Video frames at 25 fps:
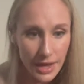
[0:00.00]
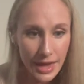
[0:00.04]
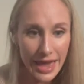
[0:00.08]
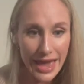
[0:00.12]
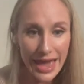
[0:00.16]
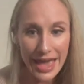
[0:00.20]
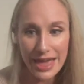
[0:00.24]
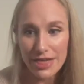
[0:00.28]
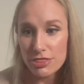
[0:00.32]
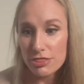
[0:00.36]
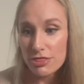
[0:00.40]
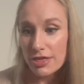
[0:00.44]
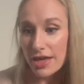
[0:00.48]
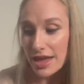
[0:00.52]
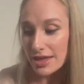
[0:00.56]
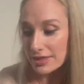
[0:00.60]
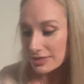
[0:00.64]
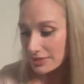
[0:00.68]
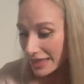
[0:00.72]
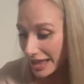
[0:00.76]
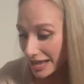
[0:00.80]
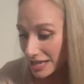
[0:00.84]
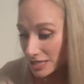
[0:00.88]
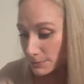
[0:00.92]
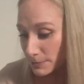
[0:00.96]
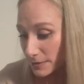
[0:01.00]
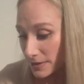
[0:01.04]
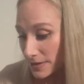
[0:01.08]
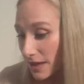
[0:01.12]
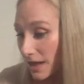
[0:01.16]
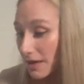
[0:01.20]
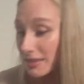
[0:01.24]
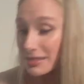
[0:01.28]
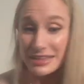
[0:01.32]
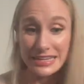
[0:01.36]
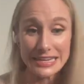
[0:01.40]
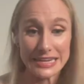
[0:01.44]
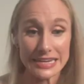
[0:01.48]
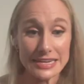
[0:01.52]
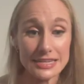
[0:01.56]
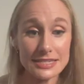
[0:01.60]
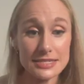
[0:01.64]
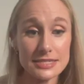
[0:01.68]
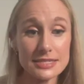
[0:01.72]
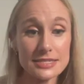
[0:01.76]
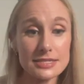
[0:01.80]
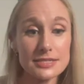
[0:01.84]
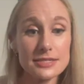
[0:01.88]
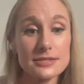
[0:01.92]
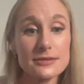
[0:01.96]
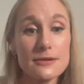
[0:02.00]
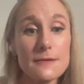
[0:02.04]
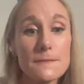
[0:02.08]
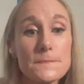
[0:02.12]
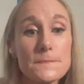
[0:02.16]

And then last but not least,